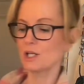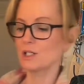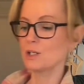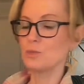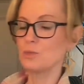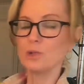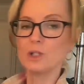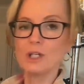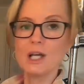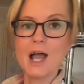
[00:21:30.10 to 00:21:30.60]

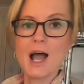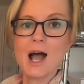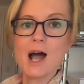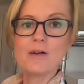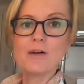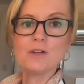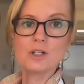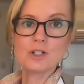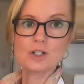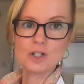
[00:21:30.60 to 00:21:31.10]
doesn't really
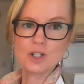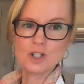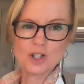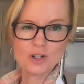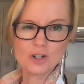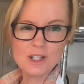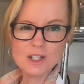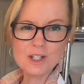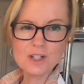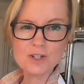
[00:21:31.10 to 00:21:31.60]
have a
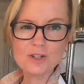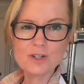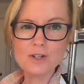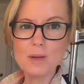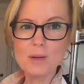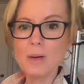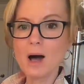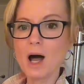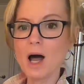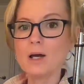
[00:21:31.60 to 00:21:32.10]

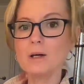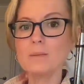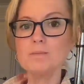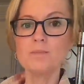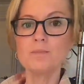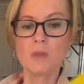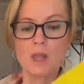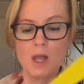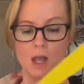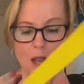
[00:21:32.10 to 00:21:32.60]
sturdy bottom.
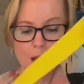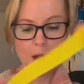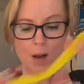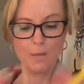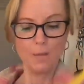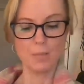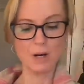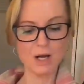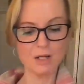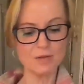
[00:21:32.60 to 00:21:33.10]

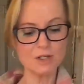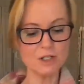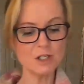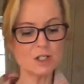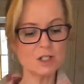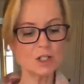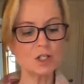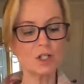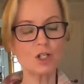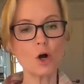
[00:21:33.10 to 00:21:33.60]
But this
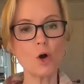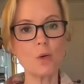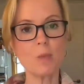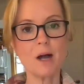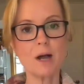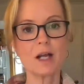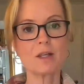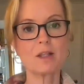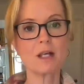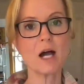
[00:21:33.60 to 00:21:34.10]
is the tote
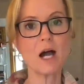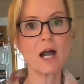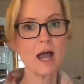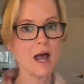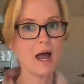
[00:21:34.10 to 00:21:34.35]
bag that I